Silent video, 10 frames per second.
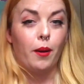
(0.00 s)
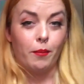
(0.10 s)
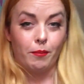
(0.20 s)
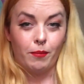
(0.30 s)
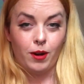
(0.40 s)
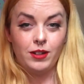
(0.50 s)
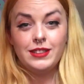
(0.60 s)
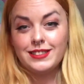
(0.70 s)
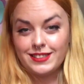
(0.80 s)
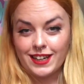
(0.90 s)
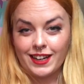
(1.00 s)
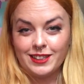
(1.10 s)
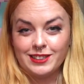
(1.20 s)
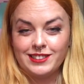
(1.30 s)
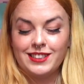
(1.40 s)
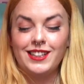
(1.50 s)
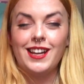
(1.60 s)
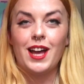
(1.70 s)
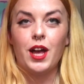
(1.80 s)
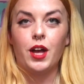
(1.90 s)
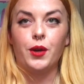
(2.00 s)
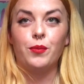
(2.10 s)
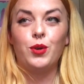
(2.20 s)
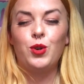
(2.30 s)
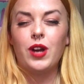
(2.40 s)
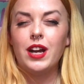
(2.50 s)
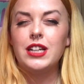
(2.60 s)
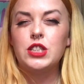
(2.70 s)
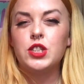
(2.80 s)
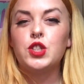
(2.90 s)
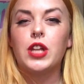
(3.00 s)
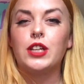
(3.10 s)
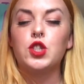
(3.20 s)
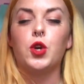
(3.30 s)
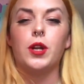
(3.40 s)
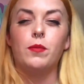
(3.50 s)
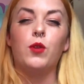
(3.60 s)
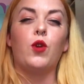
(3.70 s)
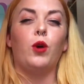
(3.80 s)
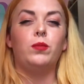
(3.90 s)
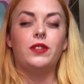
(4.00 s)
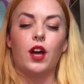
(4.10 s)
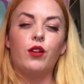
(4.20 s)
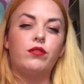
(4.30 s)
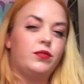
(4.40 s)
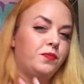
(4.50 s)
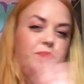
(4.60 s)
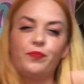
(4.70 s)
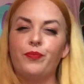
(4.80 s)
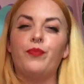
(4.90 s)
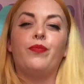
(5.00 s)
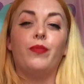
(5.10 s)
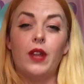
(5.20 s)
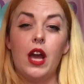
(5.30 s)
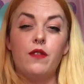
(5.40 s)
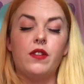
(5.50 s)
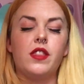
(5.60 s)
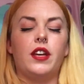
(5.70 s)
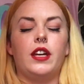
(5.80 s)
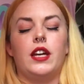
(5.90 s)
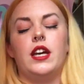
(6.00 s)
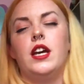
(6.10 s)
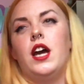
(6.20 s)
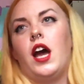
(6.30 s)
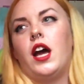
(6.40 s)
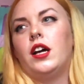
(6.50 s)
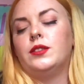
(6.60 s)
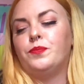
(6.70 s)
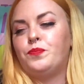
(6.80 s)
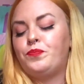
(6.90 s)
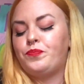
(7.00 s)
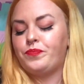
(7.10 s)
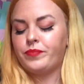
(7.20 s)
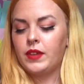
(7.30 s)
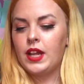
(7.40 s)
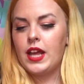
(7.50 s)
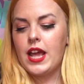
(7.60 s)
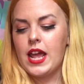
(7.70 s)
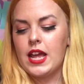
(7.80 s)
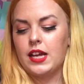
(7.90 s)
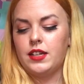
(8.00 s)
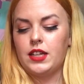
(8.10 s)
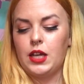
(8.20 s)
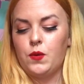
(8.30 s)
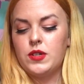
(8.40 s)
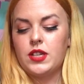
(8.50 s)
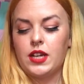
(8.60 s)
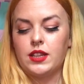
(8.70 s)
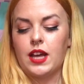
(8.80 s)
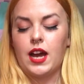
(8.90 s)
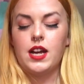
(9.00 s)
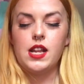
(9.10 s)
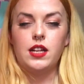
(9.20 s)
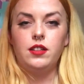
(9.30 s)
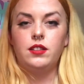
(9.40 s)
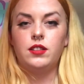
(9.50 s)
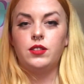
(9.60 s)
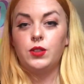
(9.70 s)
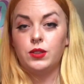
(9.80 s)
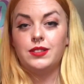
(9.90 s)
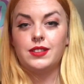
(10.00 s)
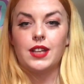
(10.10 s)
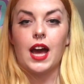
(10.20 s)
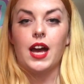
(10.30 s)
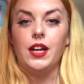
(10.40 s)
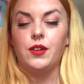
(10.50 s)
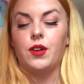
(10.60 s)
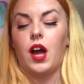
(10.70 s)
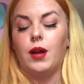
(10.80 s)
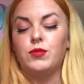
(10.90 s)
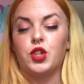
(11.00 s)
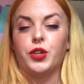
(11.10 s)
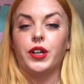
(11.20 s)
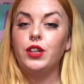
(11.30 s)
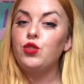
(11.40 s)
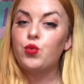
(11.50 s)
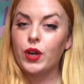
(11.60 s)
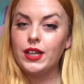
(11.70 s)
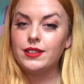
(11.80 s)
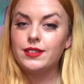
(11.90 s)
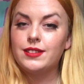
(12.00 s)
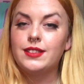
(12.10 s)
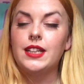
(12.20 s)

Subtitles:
Martin Stiers, who kind of just like showed him the ropes of everything. And he would take that and use that during his raids.